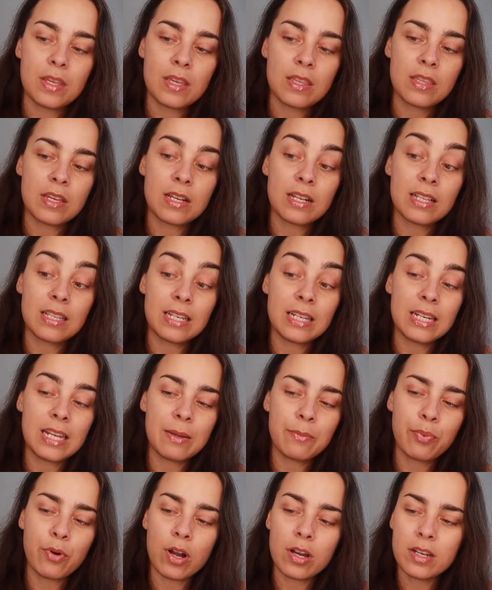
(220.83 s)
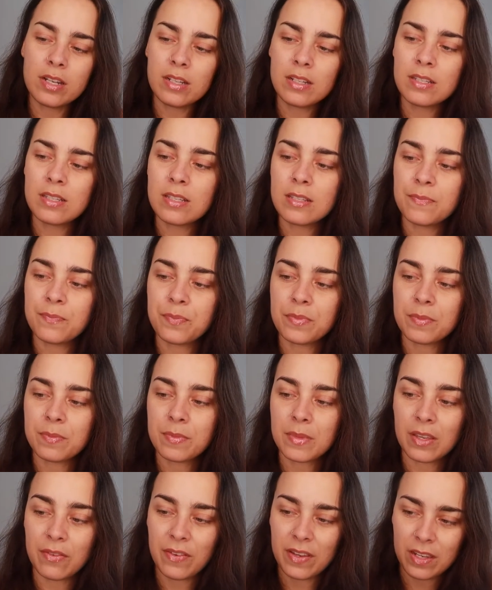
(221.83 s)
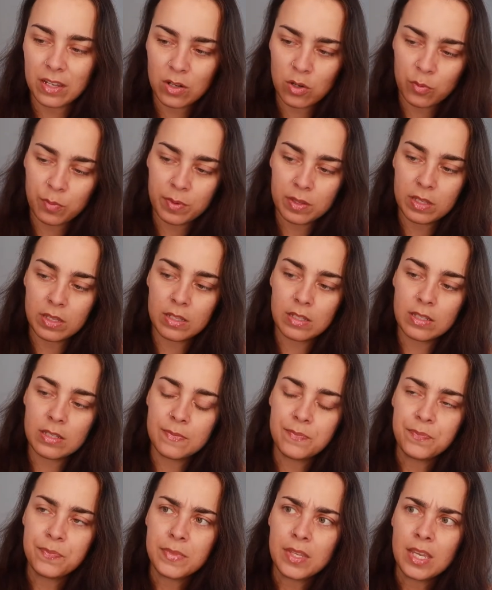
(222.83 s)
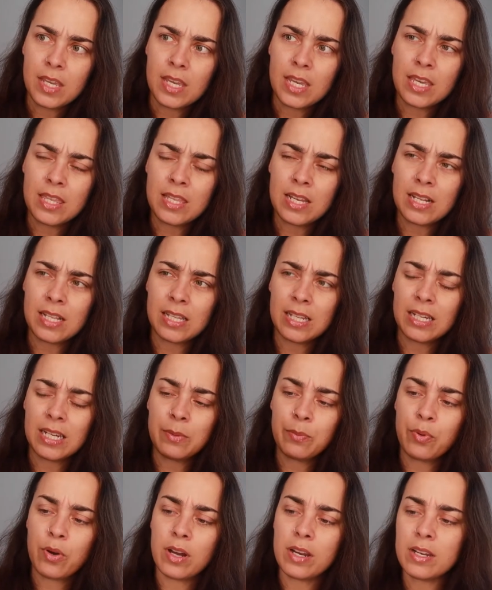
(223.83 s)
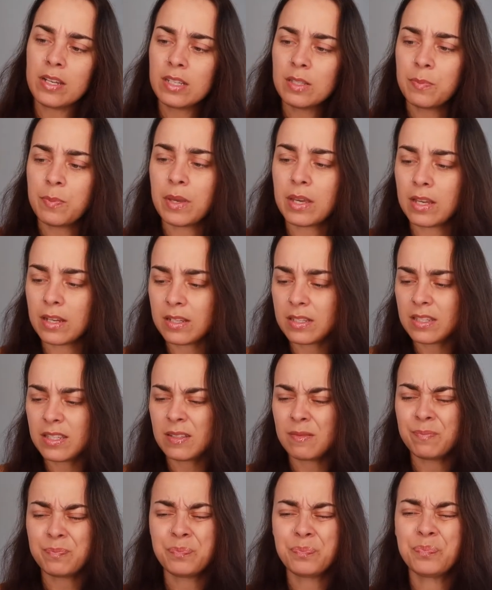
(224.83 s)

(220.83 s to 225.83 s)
the cleaning products if I can open this in the cleaning products because